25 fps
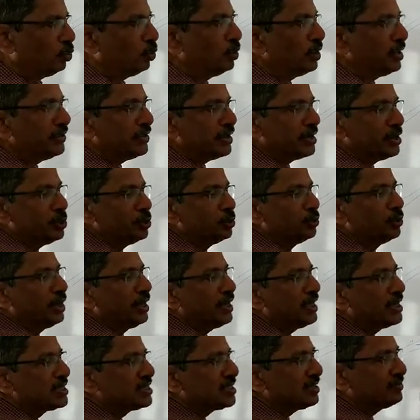Only the
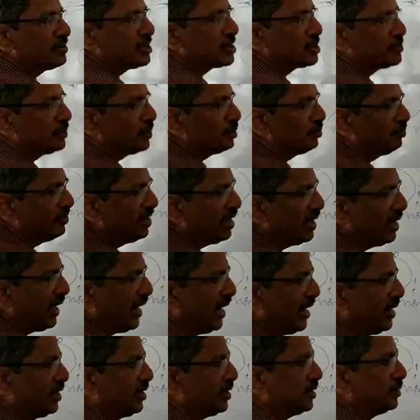nucleus of the sperm will
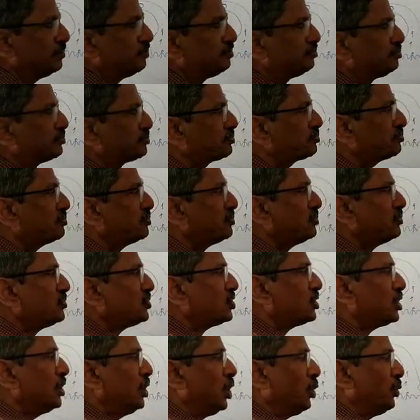enter.
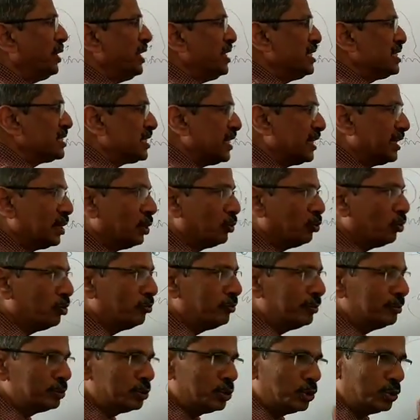Now inside the
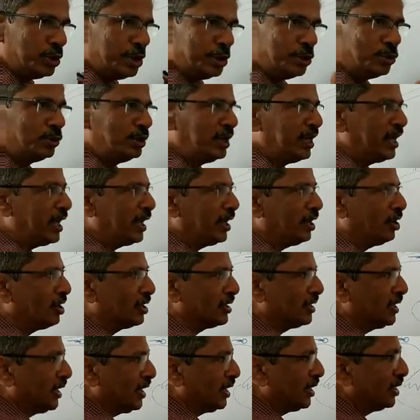ovum, two nuclei
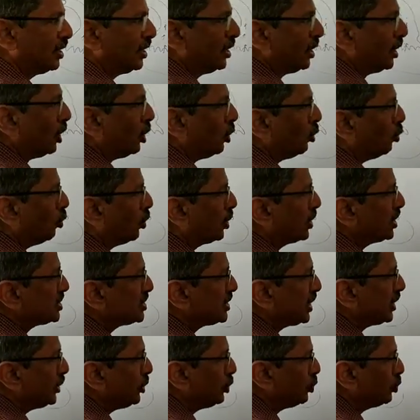are there. One is
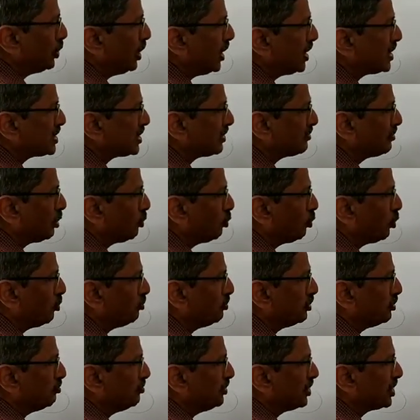the nucleus of the
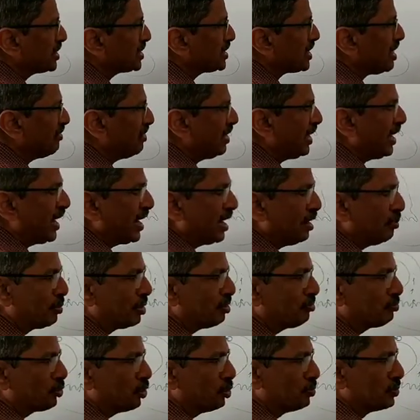ovum, which is having n number
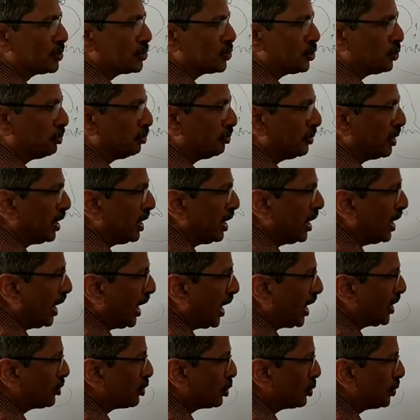of chromosomes.
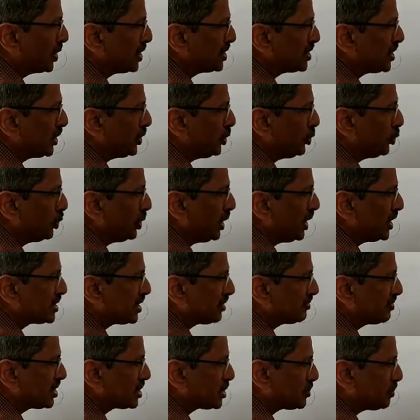Another one is the nucleus
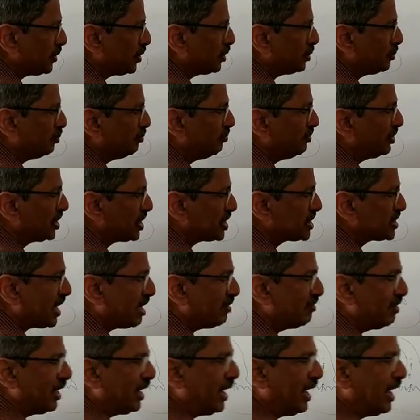of the sperm, which is
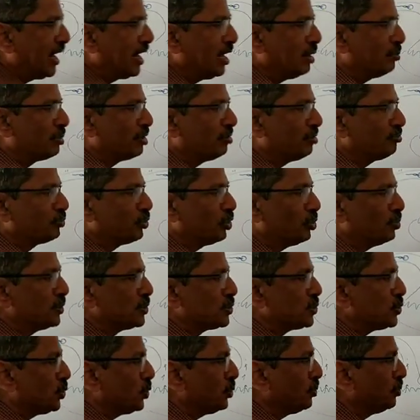having n number of
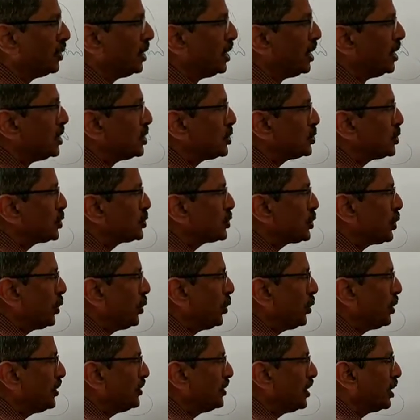chromosomes. So
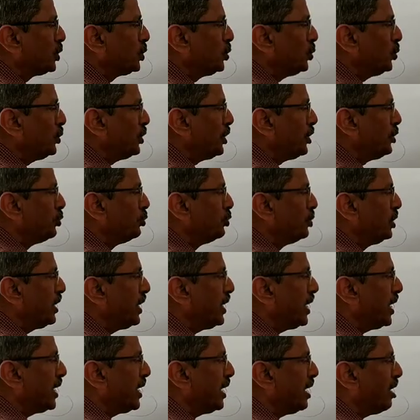slowly the two
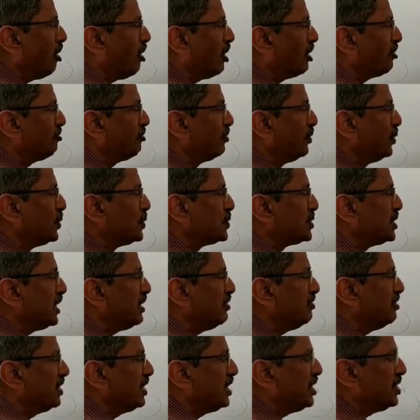nuclei are
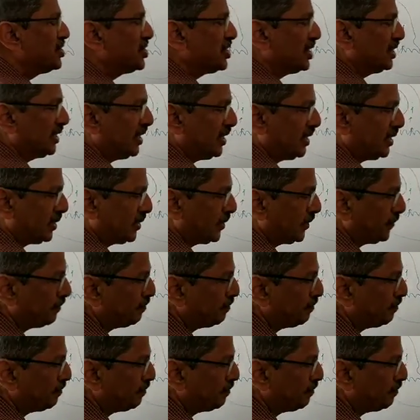fusing with each other.